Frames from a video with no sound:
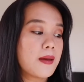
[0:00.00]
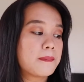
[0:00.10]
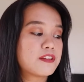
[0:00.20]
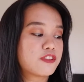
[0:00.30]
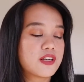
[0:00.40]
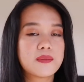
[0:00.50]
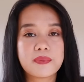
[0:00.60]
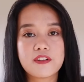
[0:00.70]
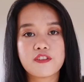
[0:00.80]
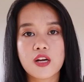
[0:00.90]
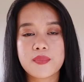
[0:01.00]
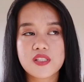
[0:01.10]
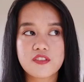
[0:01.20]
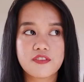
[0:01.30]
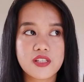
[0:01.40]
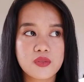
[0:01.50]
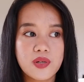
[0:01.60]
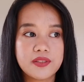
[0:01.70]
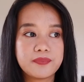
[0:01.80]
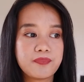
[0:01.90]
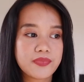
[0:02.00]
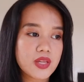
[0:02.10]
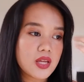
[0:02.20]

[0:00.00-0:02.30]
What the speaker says: But for the performance of this one,